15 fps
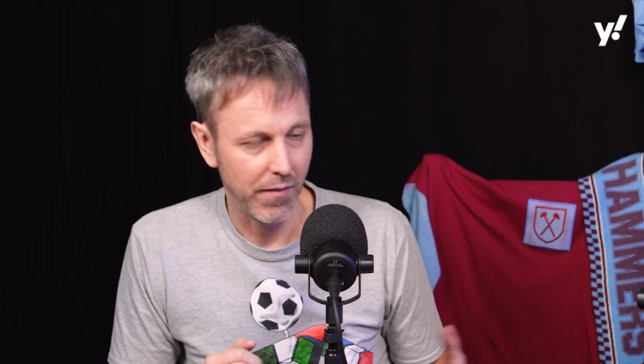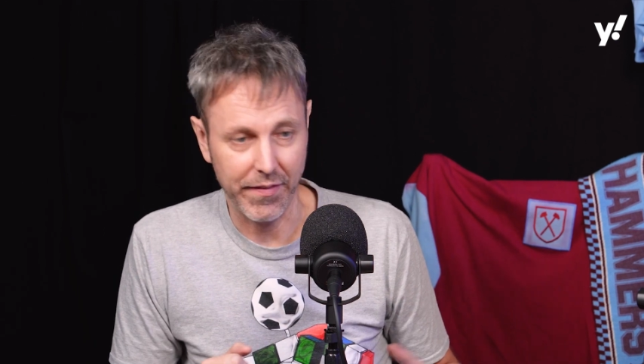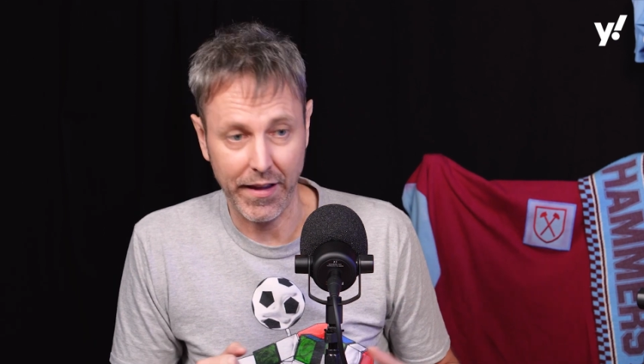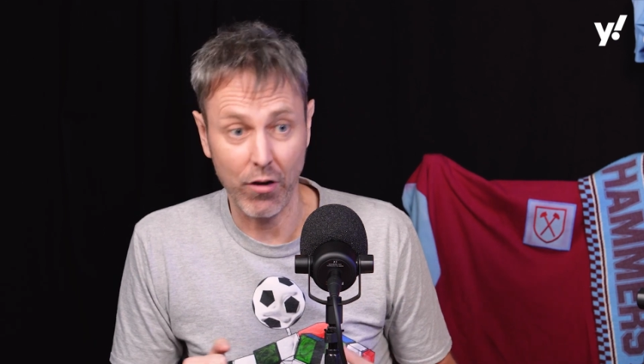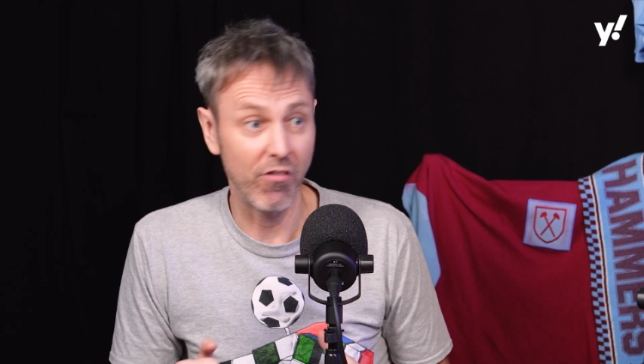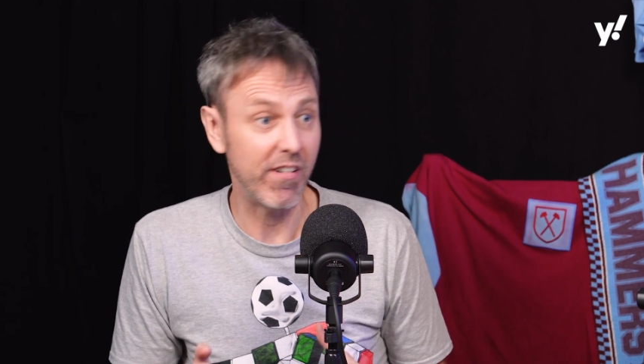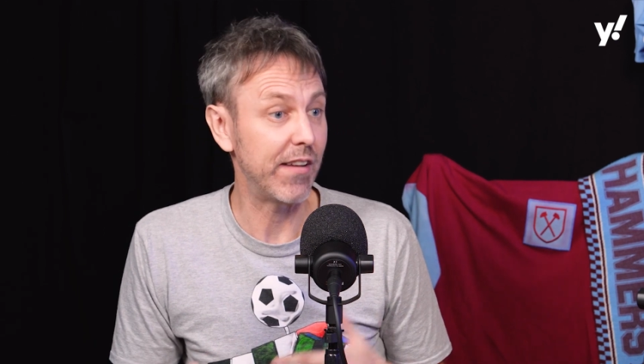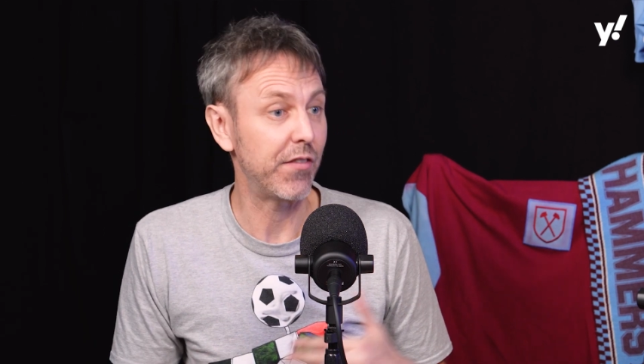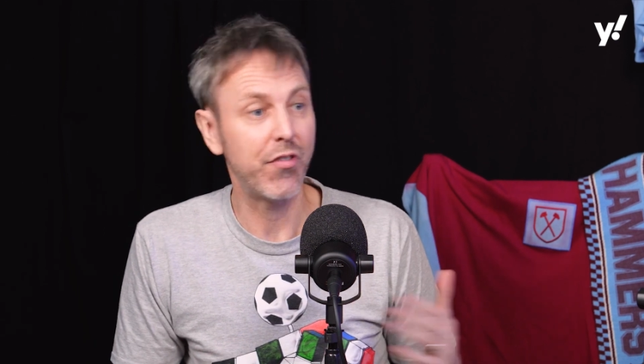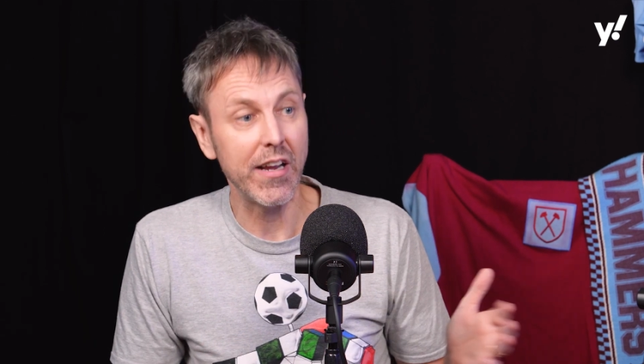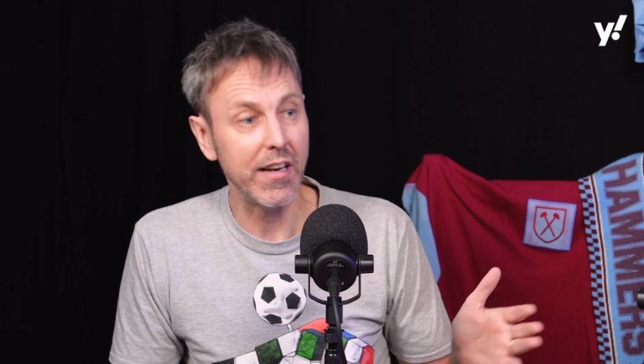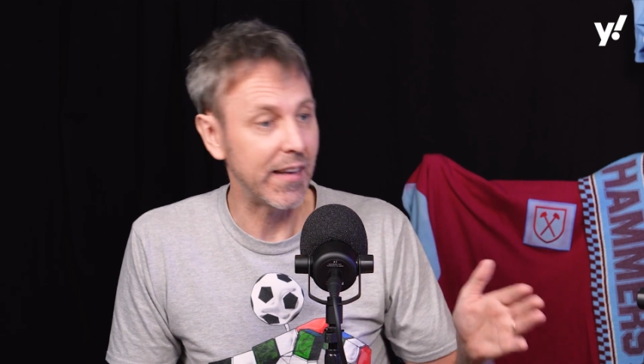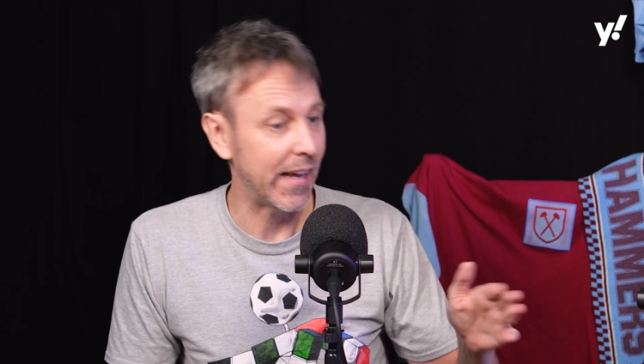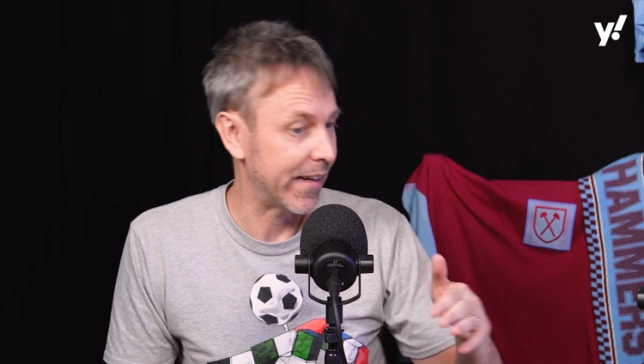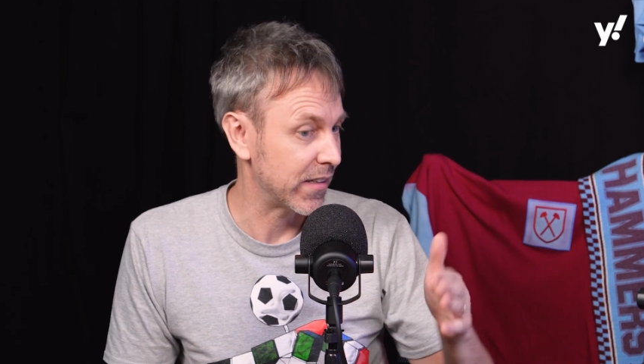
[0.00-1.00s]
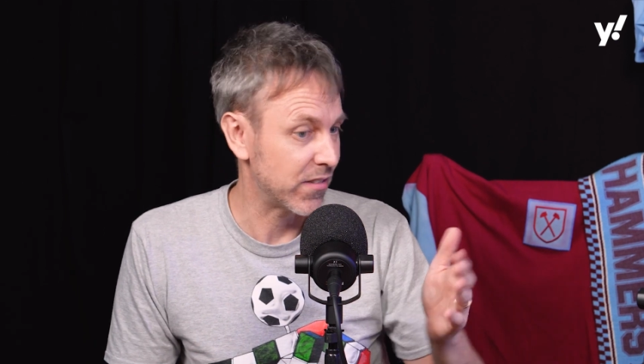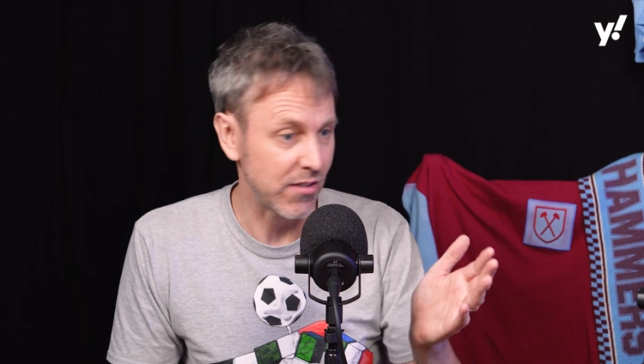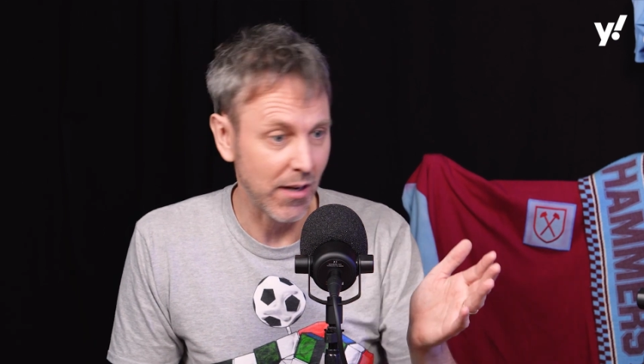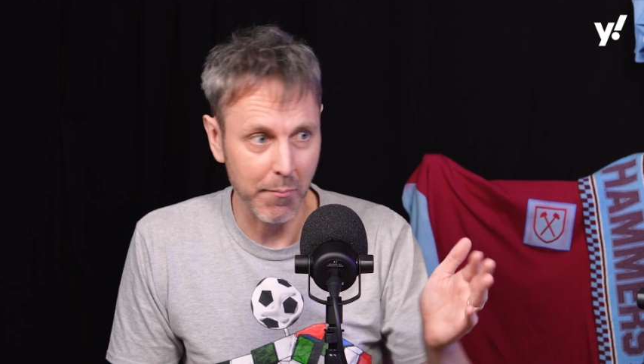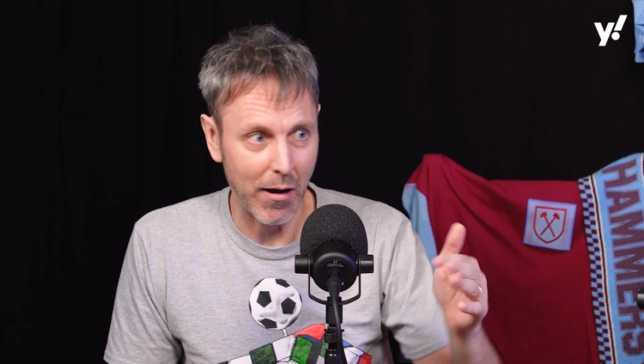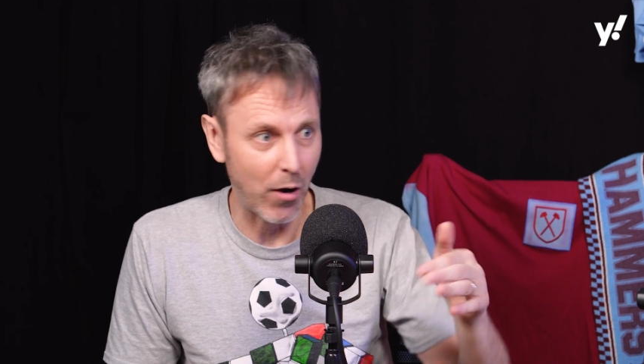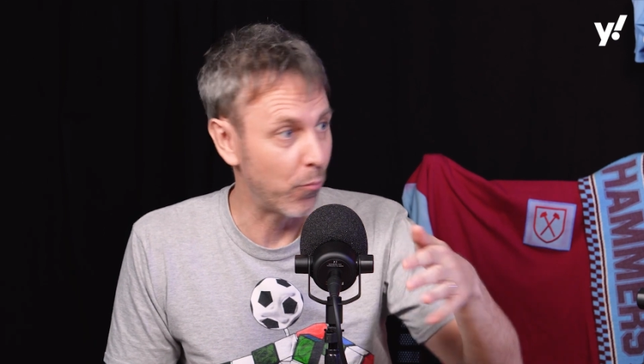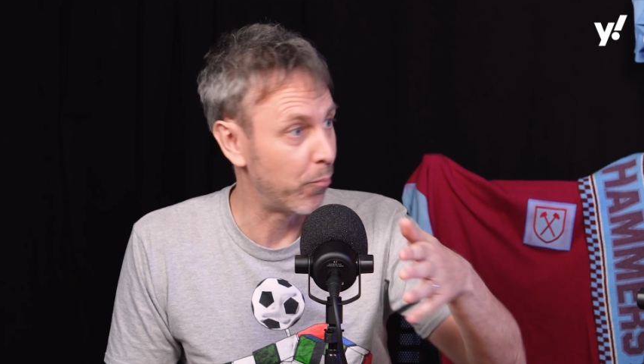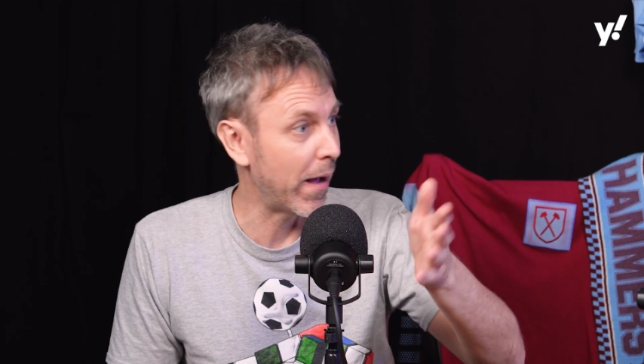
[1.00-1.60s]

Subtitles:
They already think they can somehow